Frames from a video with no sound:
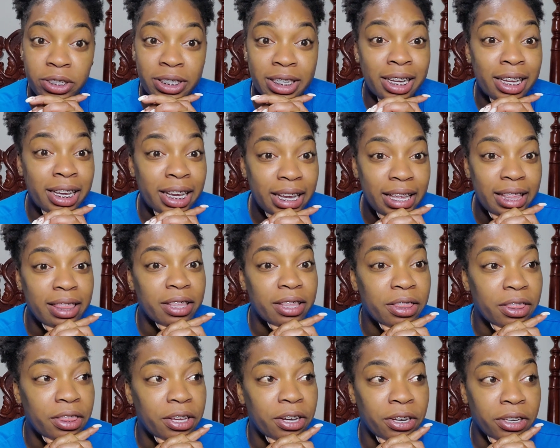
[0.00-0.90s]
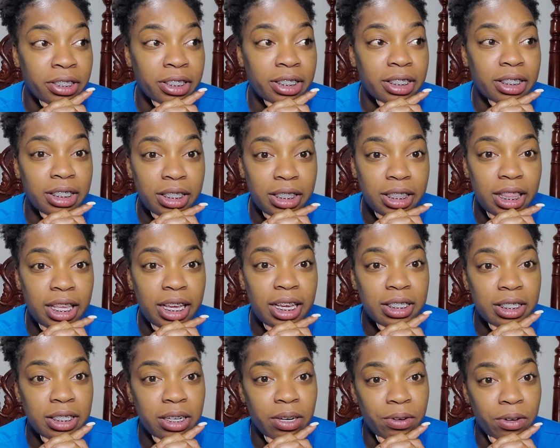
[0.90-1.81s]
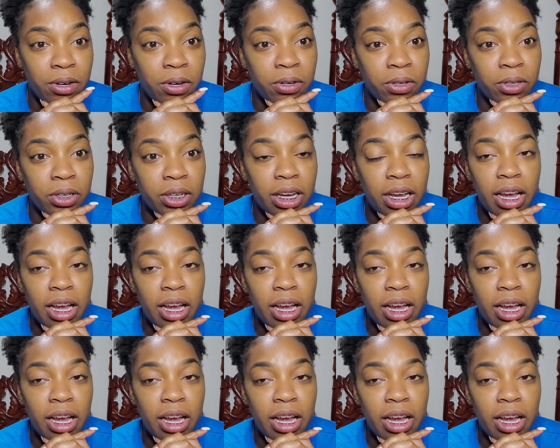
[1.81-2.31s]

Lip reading: and he can turn things around.